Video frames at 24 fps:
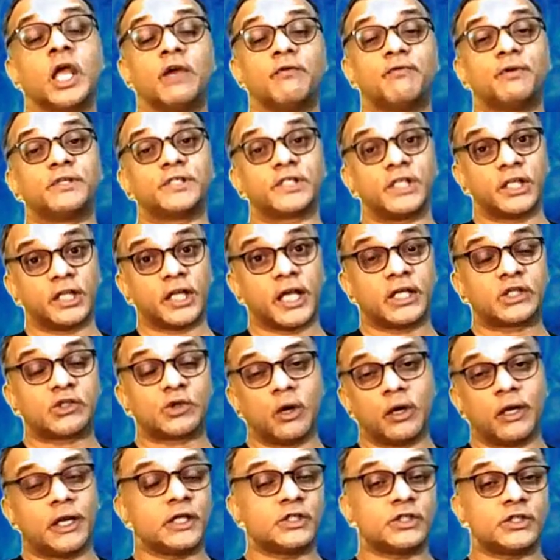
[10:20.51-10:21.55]
If it's in the
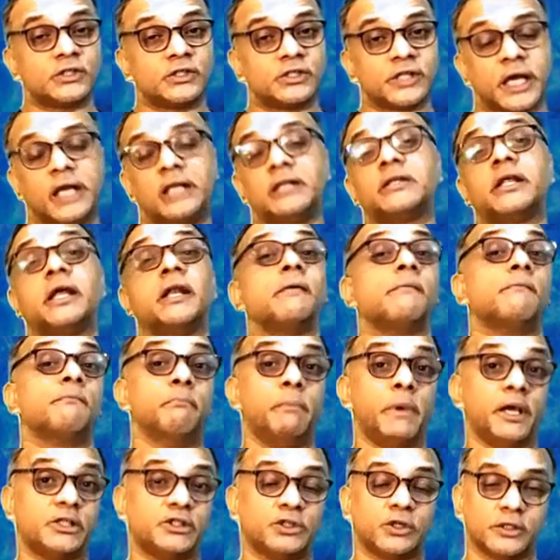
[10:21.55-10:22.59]
exaltation sign,
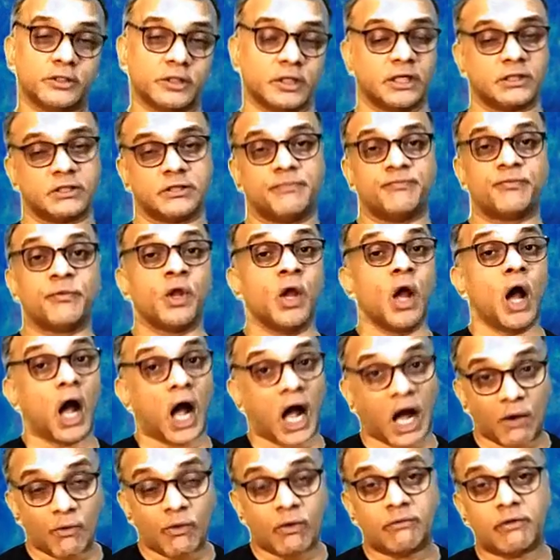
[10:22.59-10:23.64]
then best results.
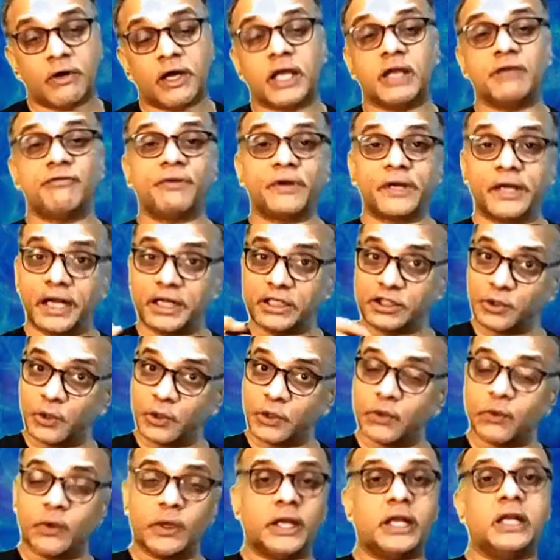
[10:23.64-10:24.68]
However, if it gets
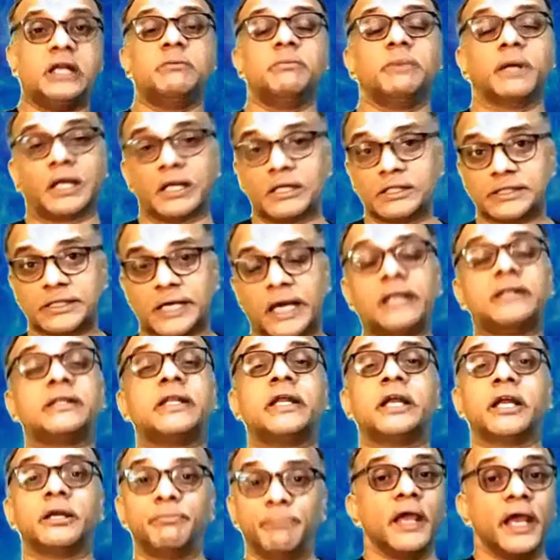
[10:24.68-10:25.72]
into an inimical sign,
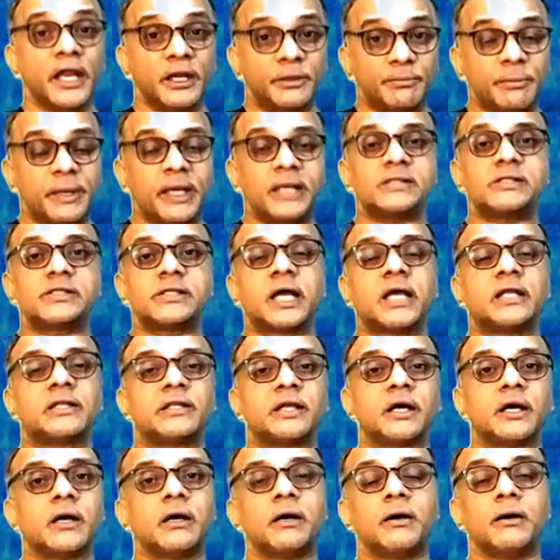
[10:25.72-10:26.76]
then it means
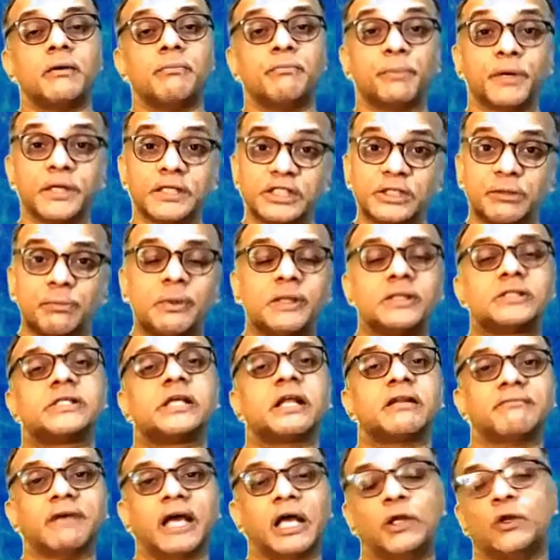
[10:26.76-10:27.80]
that the principles
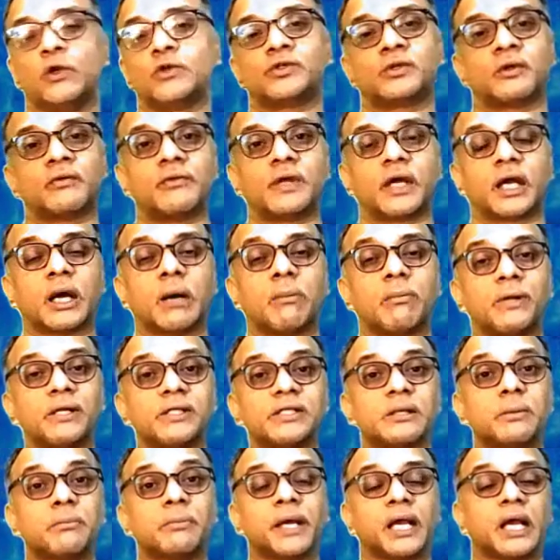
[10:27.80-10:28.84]
and values of the
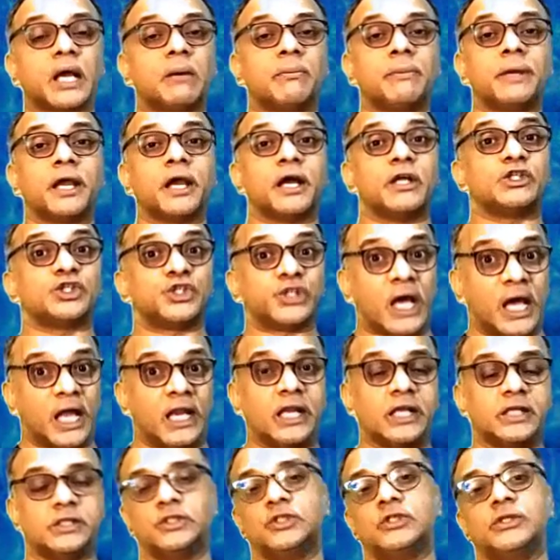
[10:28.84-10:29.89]
couples are becoming a
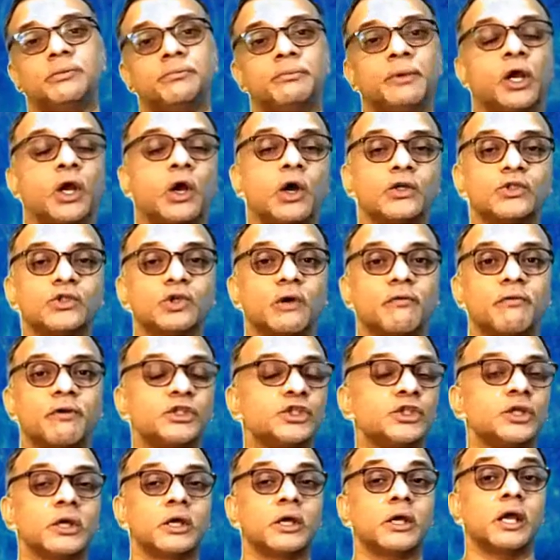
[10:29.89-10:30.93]
challenge, because of
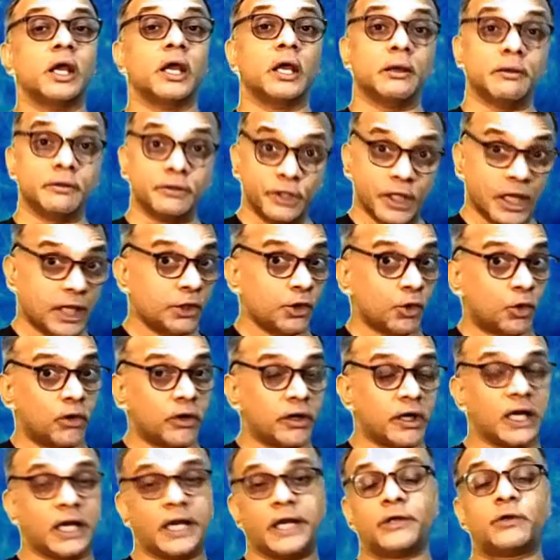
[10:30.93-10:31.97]
which they
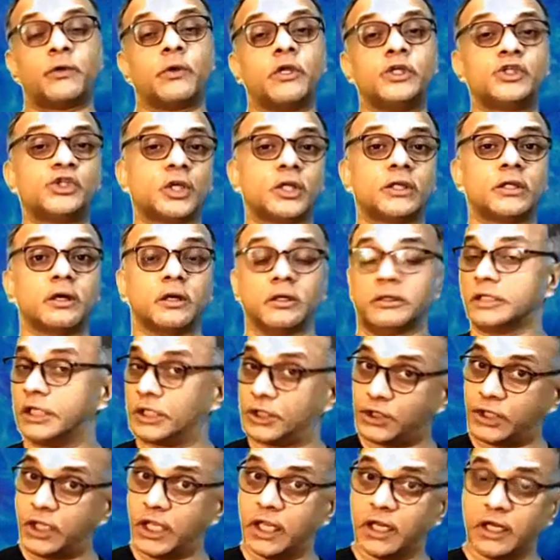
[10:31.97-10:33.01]
don't relate to each other,
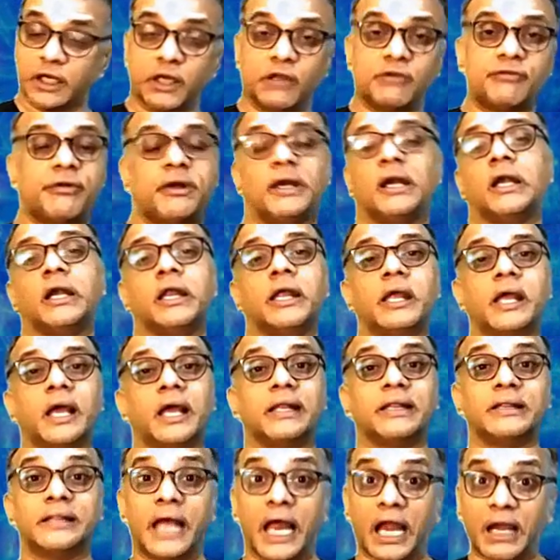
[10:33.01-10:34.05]
they think differently,
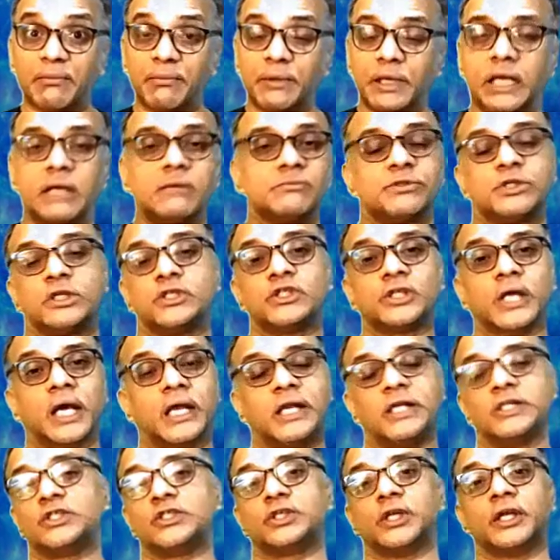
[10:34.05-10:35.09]
and that becomes a
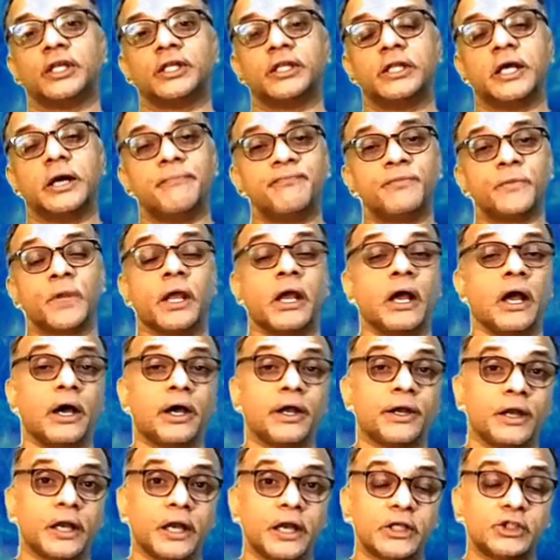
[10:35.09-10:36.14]
challenge in the
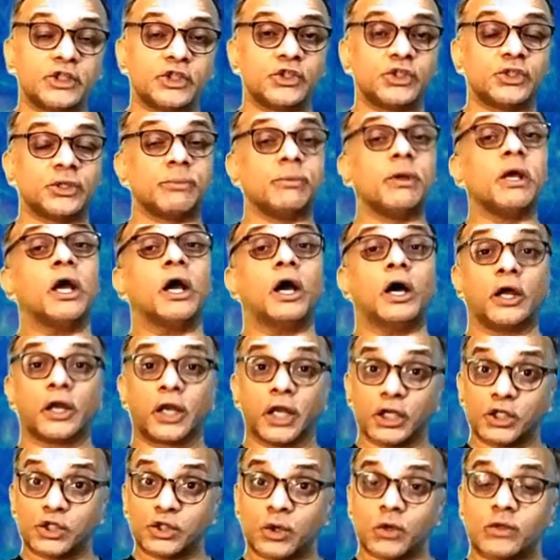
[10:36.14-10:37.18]
relationship.
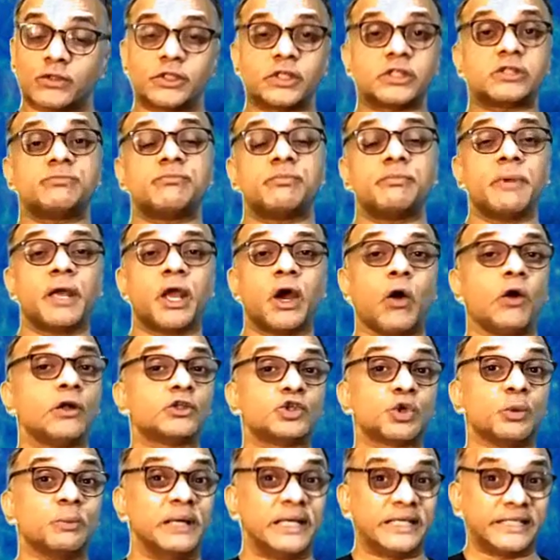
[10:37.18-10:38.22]
Resources may
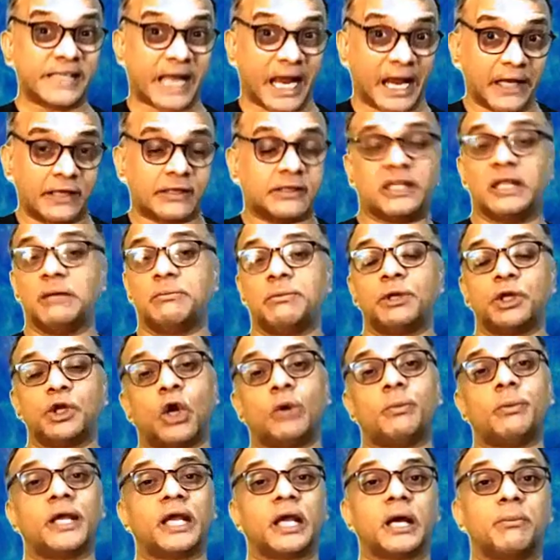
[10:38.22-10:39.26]
also be tight, they may
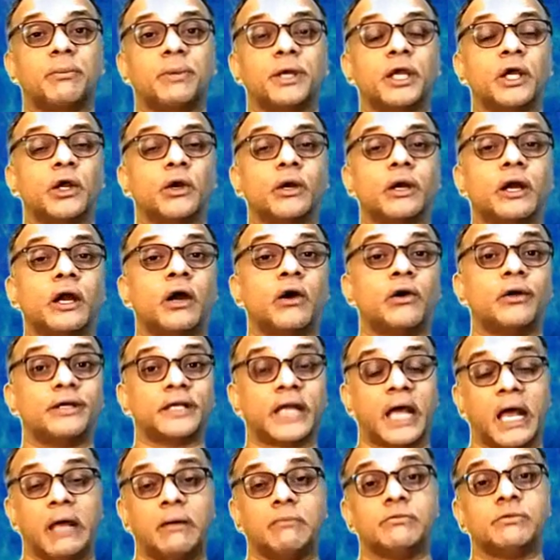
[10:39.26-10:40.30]
not be coming on
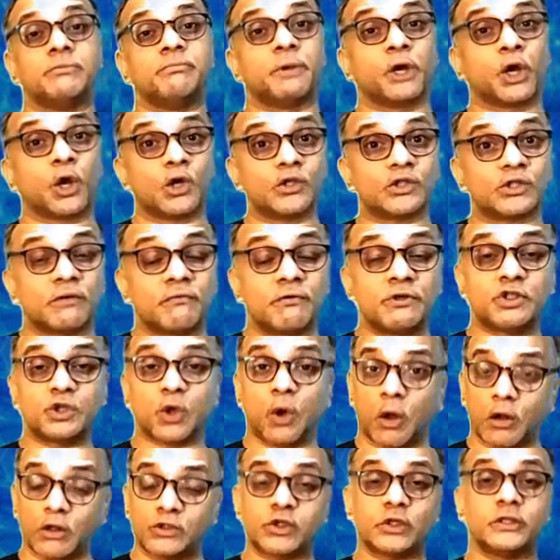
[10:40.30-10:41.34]
time, because of which
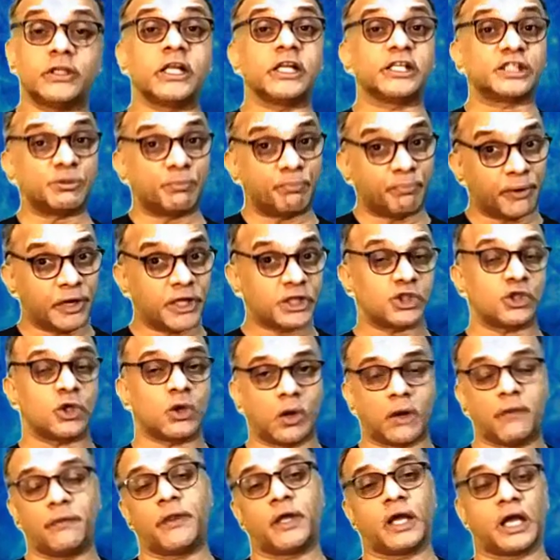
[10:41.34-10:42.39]
also there is
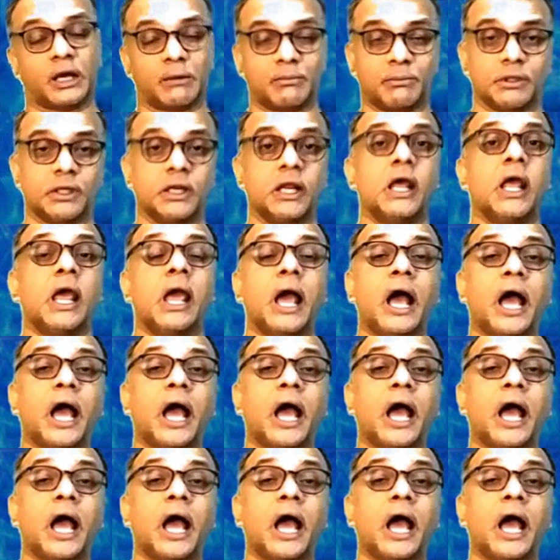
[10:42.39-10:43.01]
pressure on the couple.